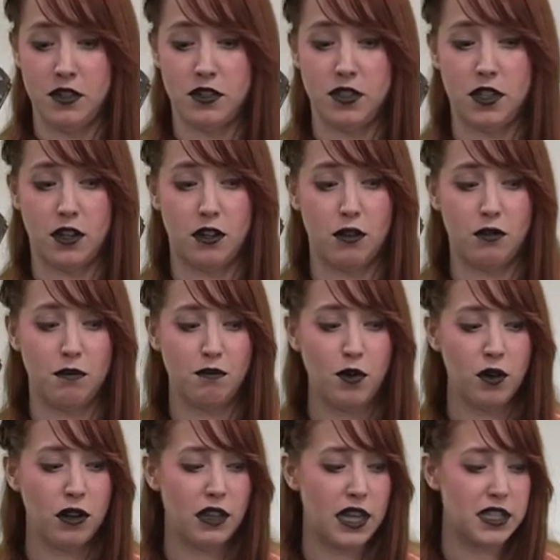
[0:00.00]
So
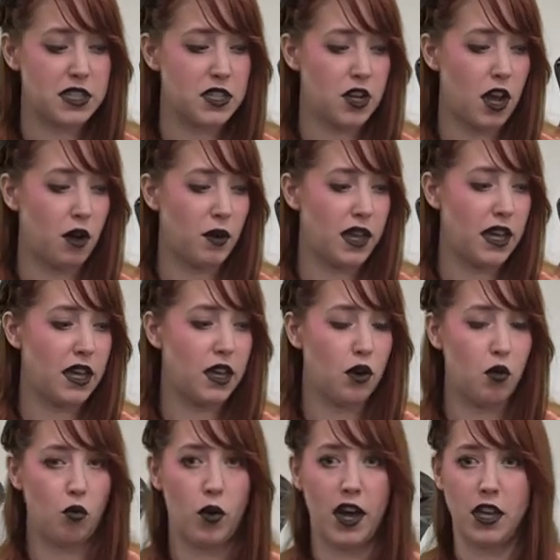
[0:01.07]
more or less knowing
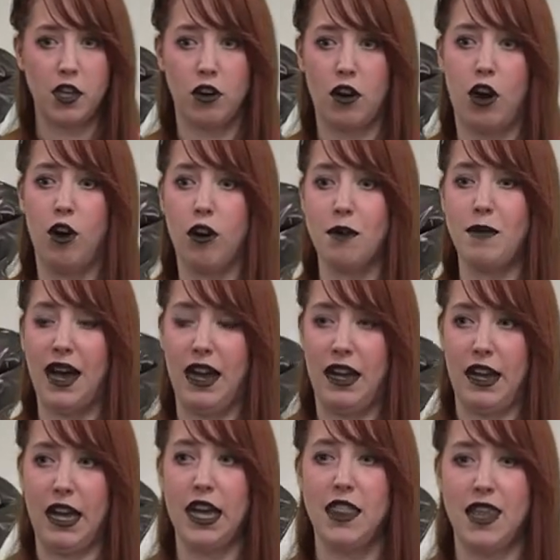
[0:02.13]
what your arm
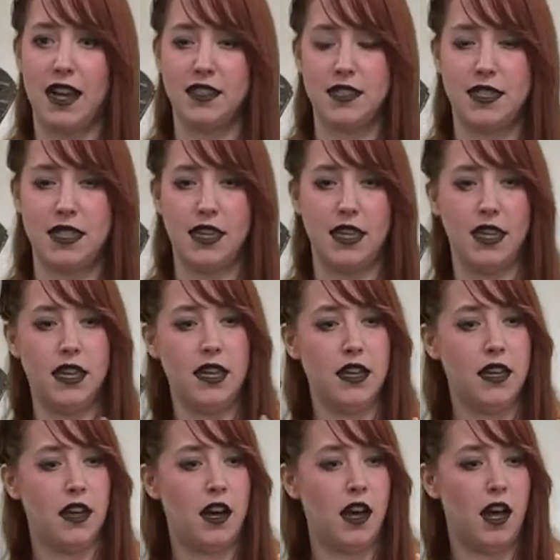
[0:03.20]
eye, that's the
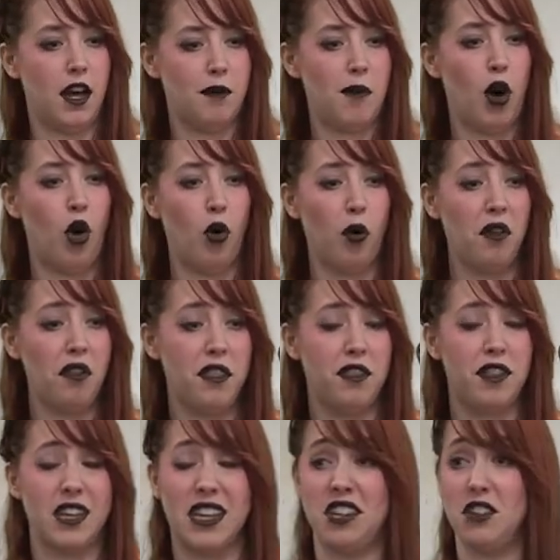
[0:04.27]
um, hole
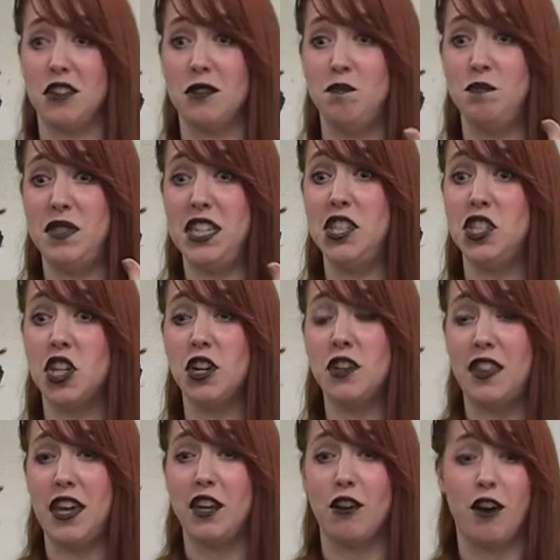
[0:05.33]
in your
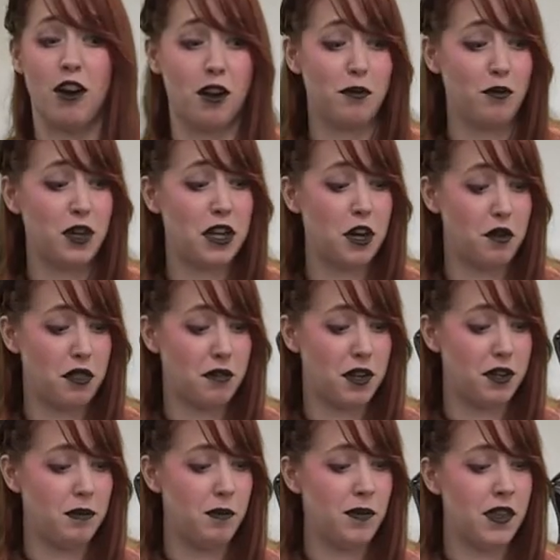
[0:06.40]
t-shirt that your arm would go
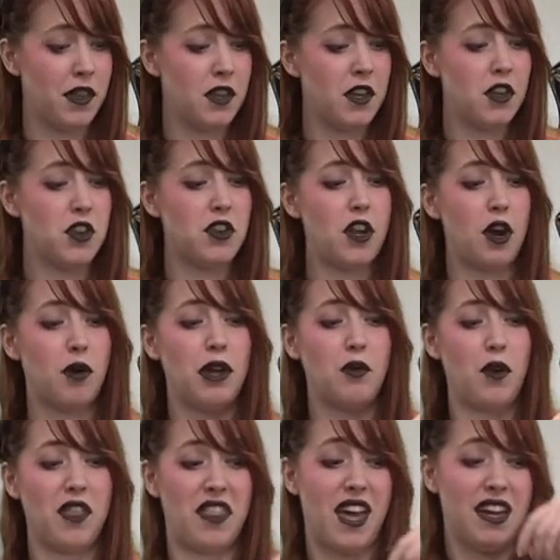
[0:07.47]
through,
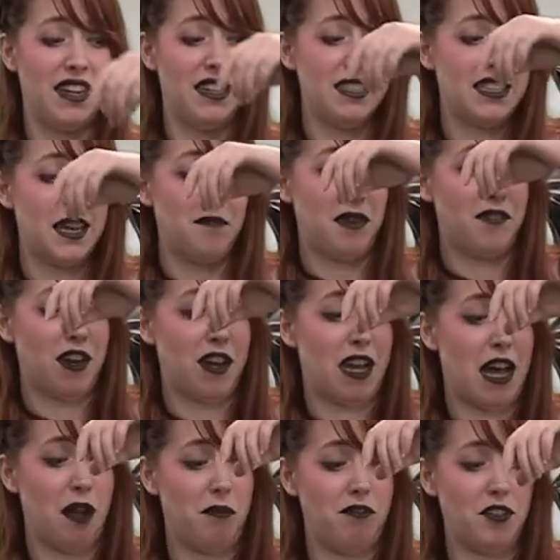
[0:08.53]
knowing what that is can be
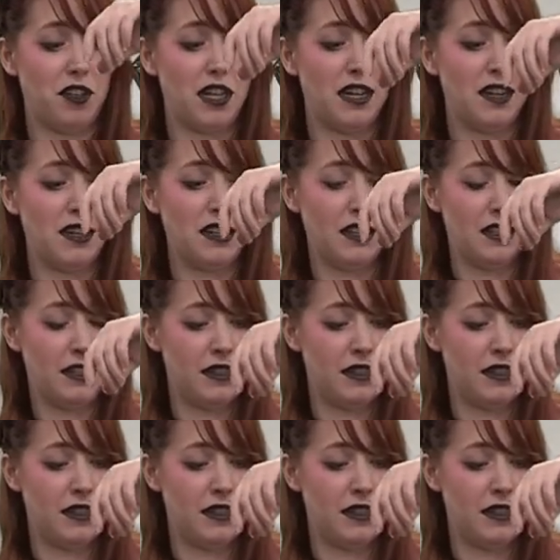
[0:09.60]
very helpful here.